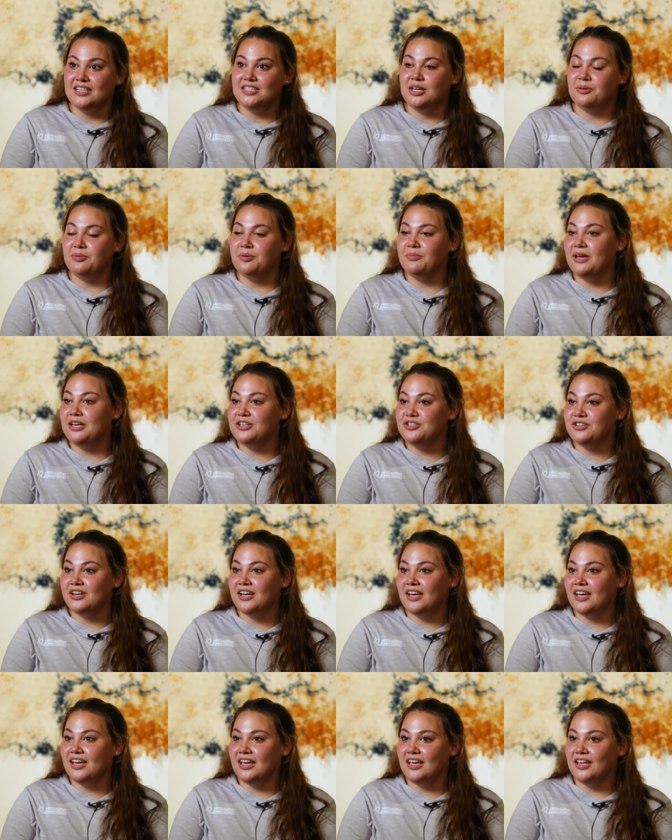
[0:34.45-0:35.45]
double
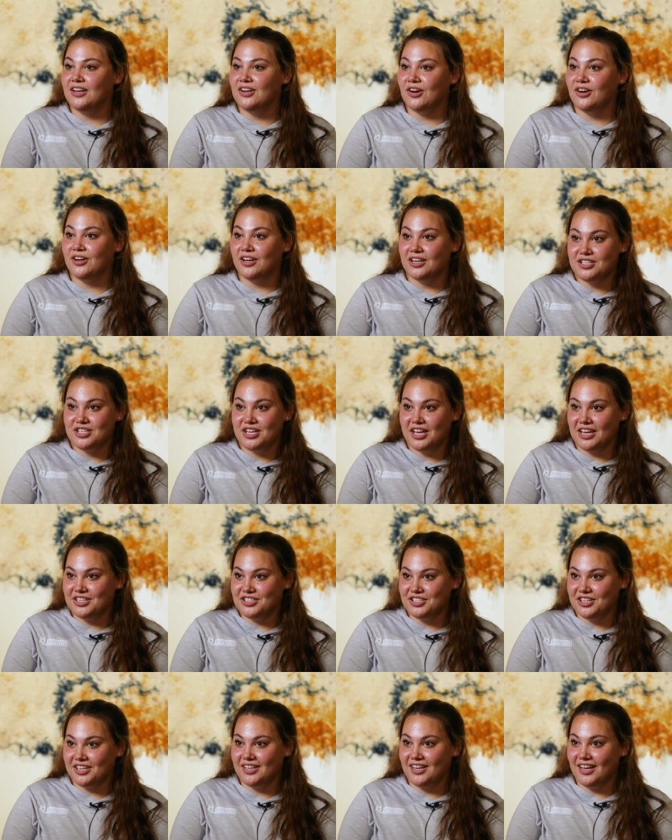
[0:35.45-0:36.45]
majoring in art
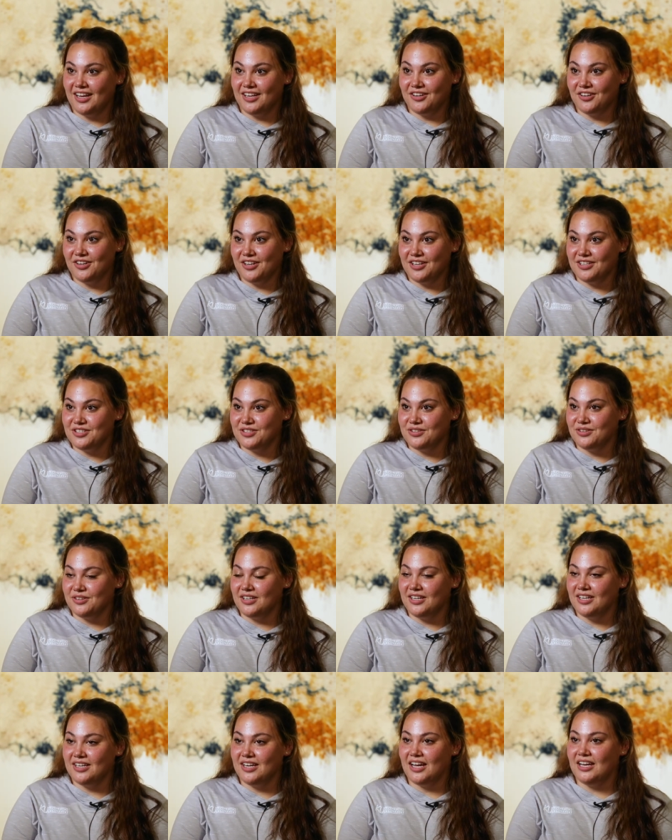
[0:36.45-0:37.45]
education and art history,